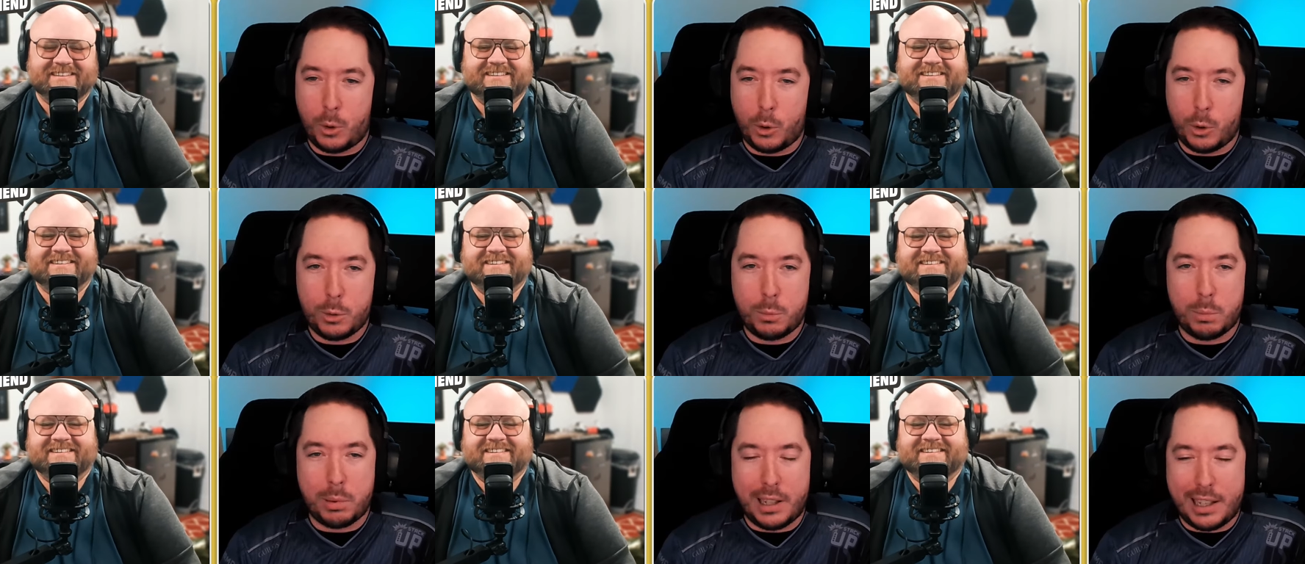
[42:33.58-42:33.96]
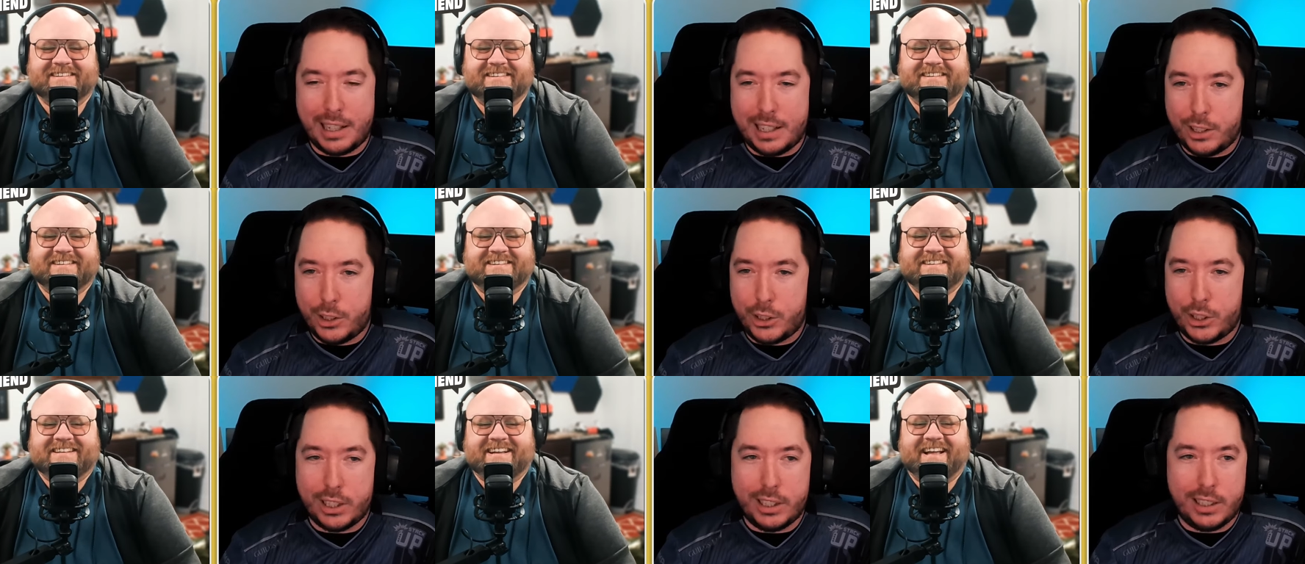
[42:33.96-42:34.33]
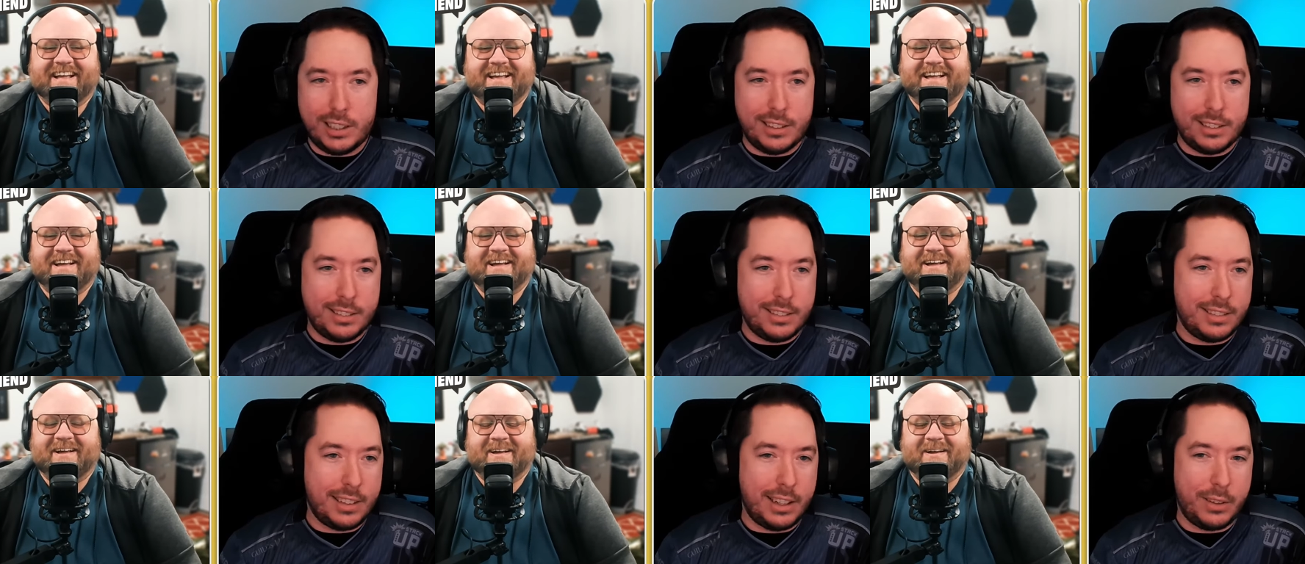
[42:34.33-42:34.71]
Speaker 1: Old Blanchy.
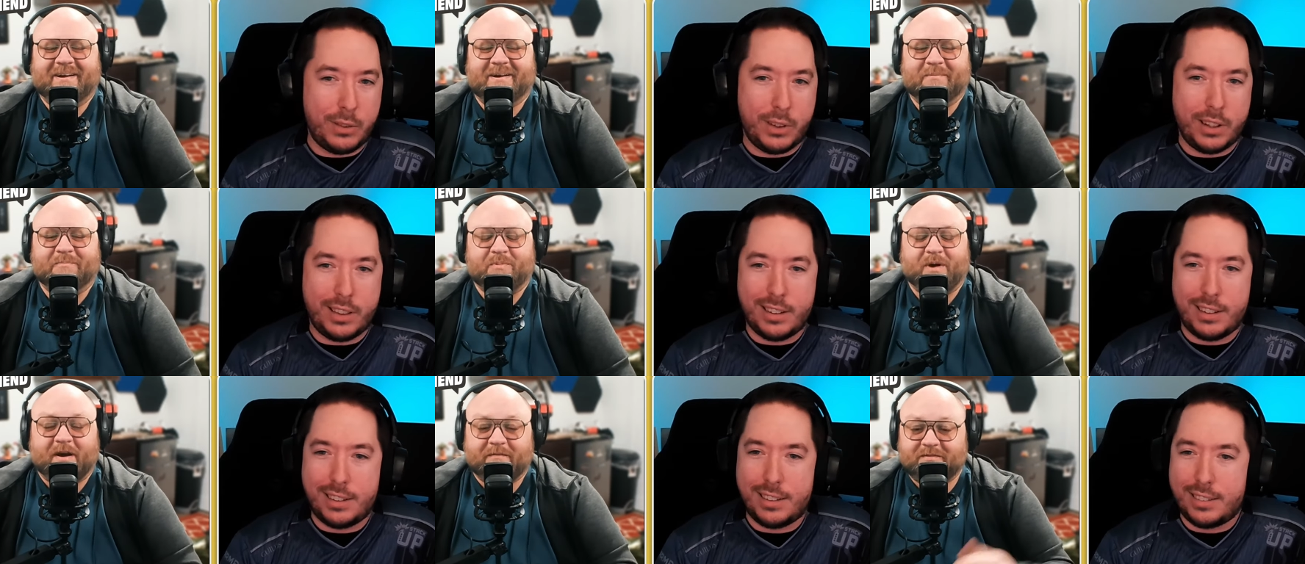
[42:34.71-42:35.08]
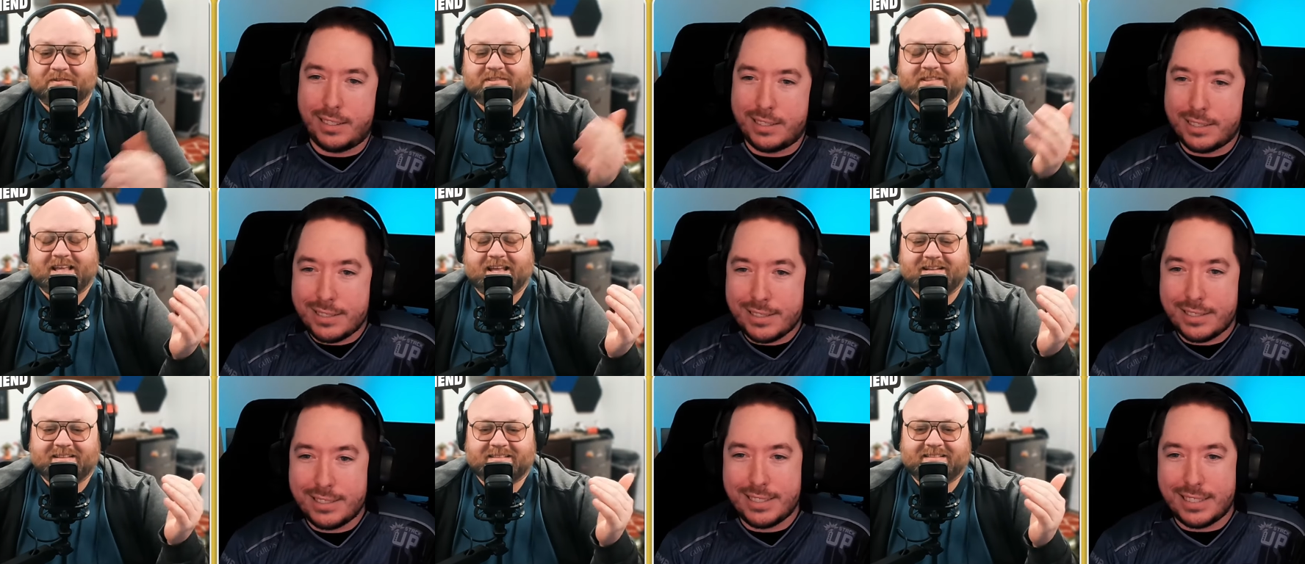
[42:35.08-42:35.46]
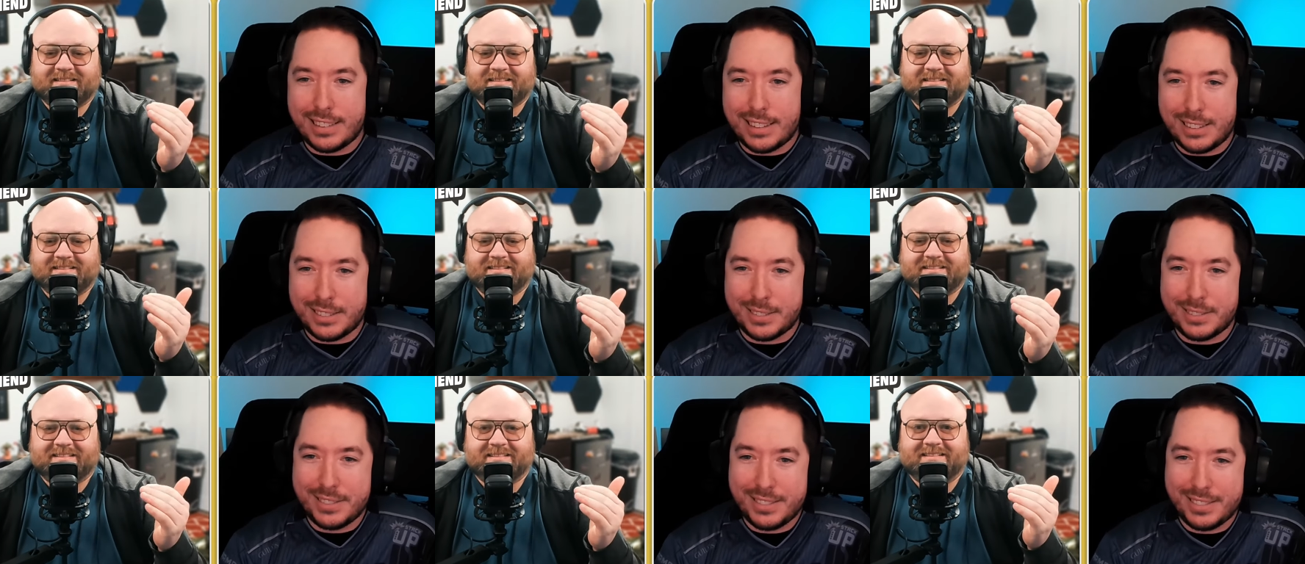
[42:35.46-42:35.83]
Uh, Prawfet, that.
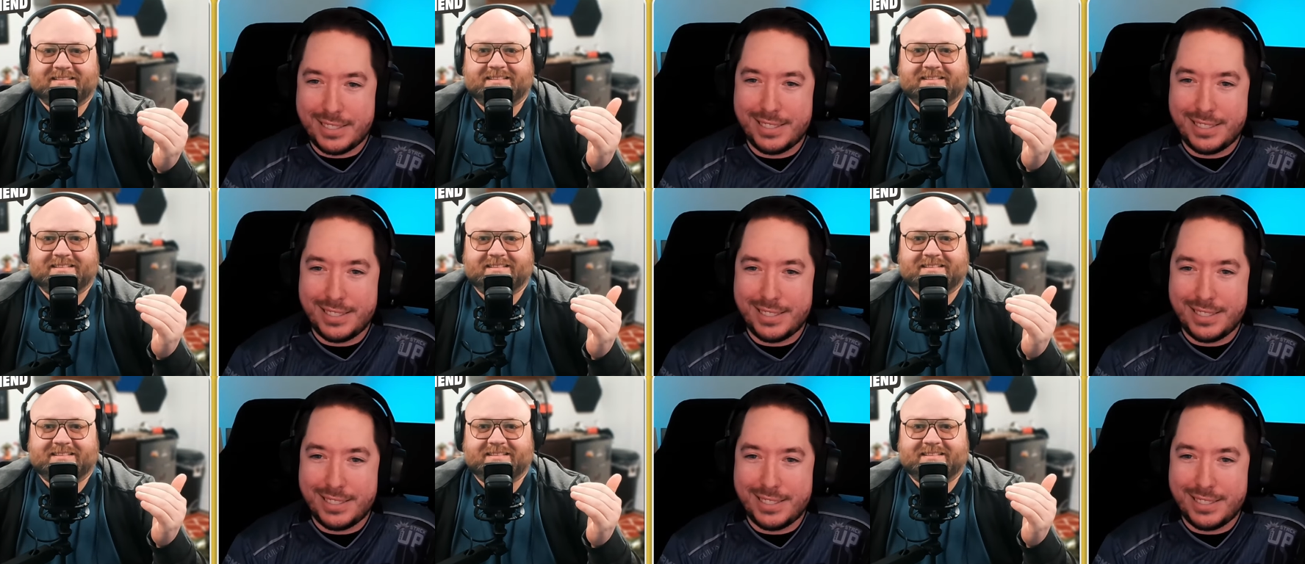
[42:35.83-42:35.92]
Yeah.